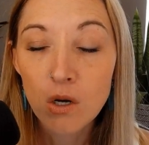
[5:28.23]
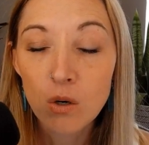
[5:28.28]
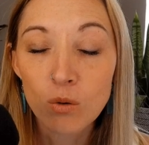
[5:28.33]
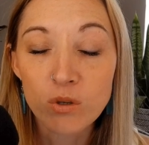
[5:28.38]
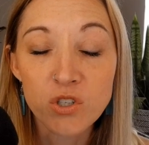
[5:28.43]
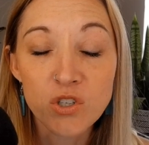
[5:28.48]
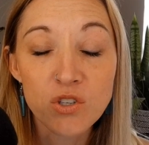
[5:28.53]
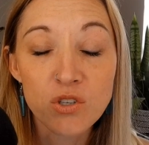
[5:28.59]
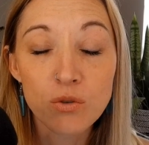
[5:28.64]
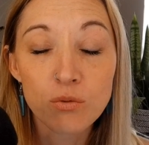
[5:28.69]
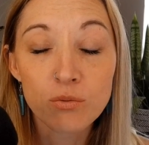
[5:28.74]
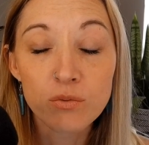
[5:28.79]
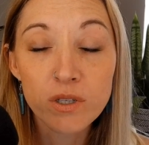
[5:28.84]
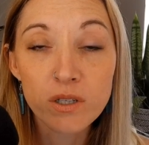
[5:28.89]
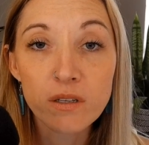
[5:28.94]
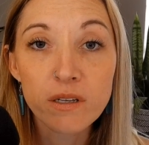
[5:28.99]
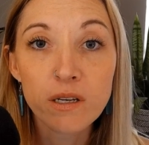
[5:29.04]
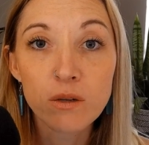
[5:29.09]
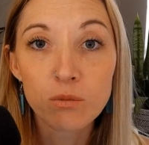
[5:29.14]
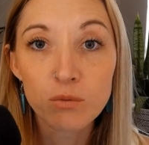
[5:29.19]
Which is a
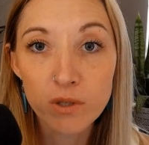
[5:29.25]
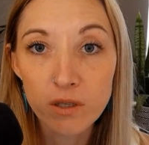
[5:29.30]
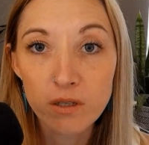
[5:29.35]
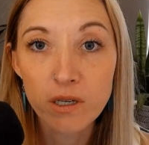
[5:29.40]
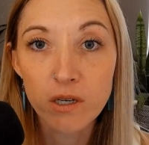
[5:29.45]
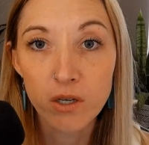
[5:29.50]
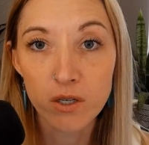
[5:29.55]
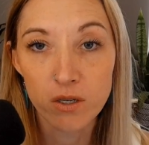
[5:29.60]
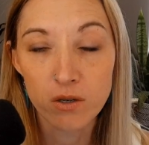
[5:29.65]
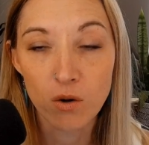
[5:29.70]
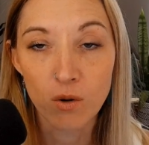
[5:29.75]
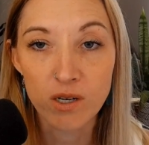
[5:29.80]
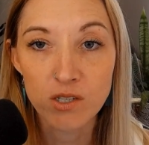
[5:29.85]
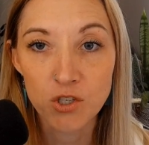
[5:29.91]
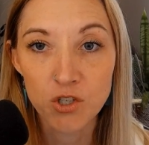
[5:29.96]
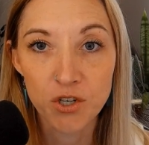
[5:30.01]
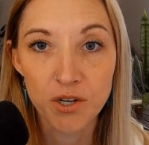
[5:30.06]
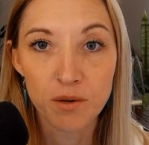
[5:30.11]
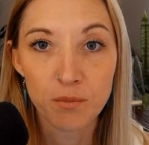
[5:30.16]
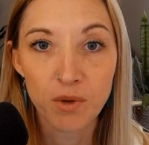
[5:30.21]
really, really good
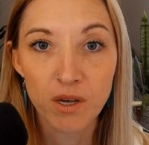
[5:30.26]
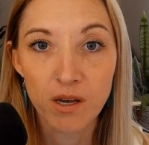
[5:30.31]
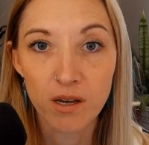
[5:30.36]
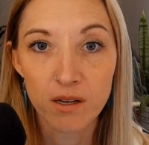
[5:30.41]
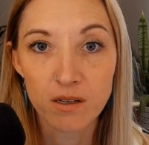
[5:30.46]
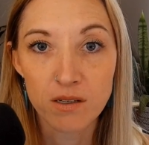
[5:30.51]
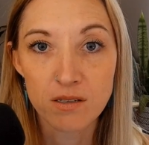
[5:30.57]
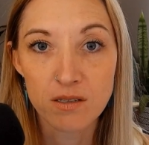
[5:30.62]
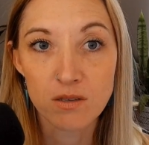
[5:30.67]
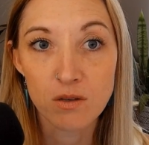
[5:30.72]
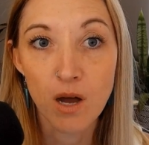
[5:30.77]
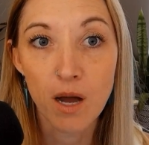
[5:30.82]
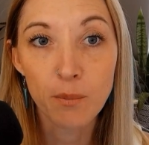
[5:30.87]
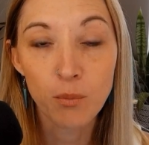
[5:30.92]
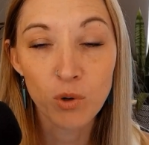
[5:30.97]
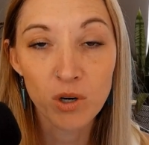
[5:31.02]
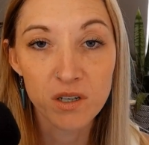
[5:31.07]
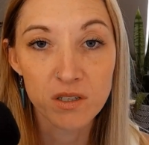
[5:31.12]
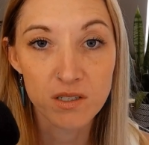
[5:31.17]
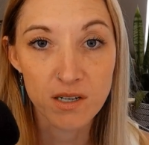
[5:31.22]
question because
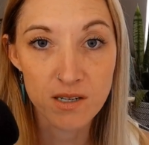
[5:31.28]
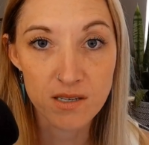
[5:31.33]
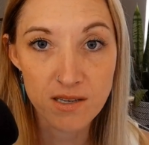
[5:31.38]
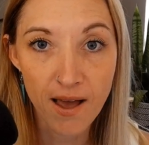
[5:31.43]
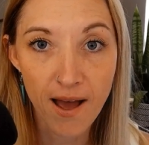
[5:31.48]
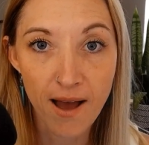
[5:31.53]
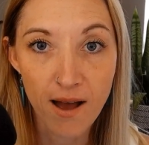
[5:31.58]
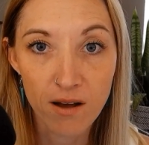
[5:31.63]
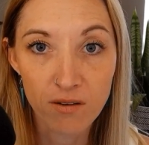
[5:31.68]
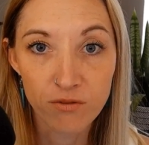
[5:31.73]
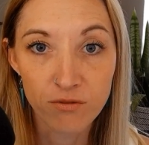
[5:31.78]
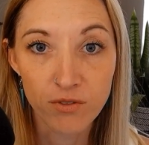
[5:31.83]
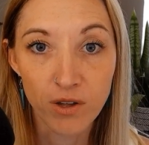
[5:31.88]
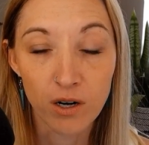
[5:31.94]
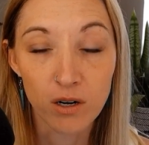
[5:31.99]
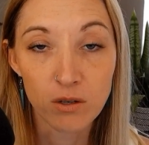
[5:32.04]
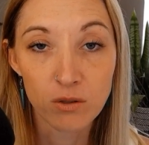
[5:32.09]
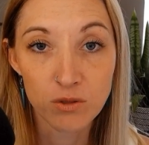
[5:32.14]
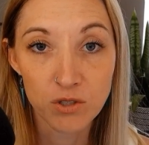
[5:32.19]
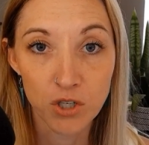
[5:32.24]
Upwork does have
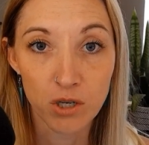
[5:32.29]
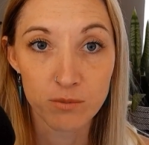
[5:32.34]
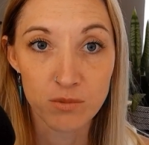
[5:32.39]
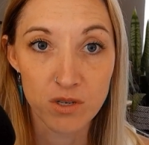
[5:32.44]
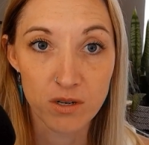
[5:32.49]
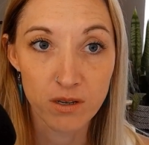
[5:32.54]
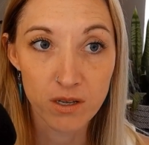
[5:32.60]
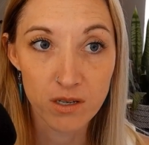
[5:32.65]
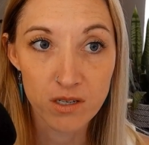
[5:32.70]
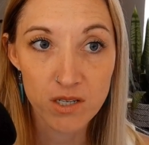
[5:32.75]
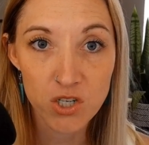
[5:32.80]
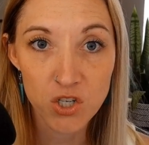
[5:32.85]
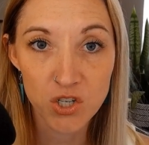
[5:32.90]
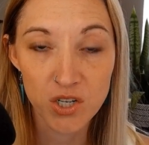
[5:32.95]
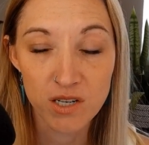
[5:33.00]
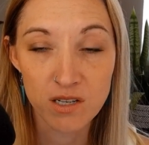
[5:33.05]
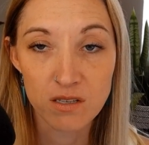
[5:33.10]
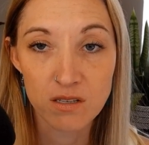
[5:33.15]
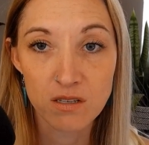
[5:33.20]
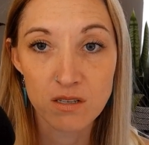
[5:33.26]
their own terms and
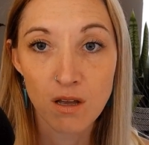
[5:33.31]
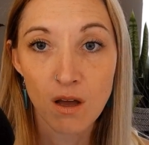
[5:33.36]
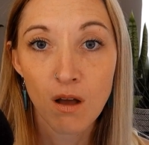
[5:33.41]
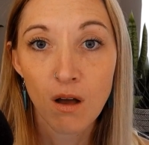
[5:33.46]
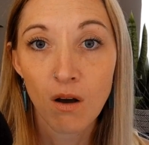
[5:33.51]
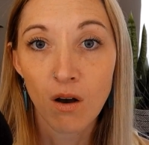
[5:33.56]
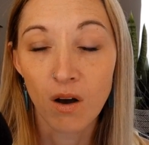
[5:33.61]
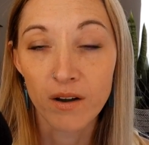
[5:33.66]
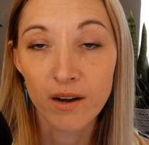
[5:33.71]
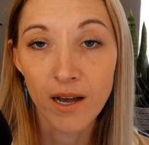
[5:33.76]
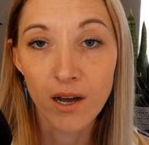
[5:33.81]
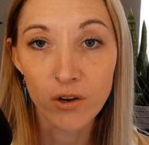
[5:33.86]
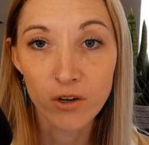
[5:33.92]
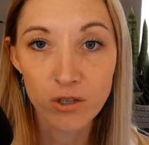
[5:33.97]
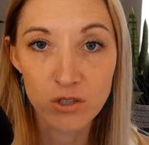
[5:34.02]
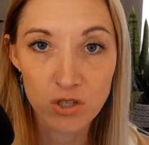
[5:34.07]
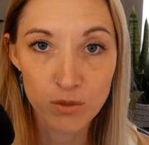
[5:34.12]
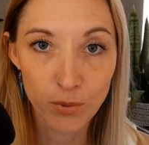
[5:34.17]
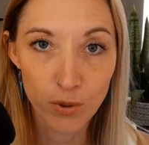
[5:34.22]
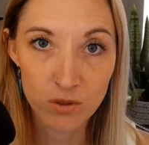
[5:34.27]
conditions on how
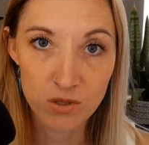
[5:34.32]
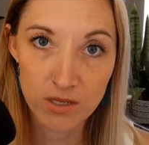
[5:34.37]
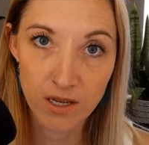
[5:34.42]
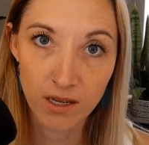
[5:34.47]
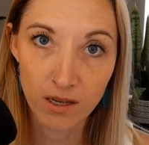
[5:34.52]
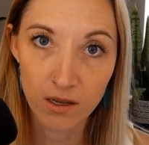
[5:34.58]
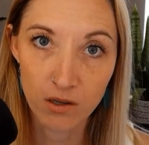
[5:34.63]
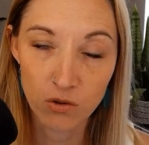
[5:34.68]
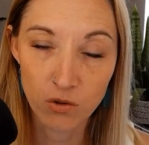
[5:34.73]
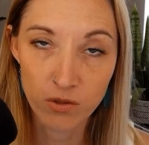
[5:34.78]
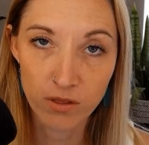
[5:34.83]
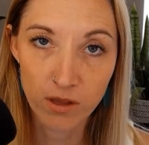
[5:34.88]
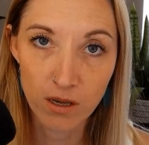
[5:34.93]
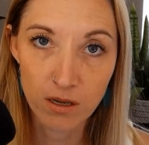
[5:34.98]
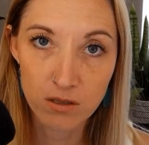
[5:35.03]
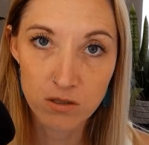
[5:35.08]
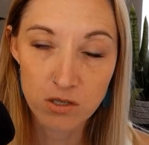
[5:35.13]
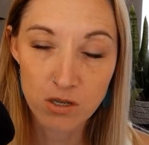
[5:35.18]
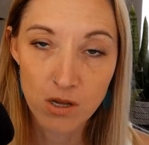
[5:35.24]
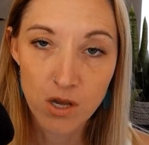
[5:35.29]
you're supposed to handle
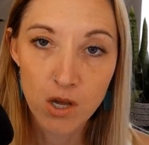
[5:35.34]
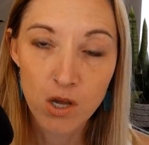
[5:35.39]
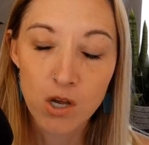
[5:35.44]
things.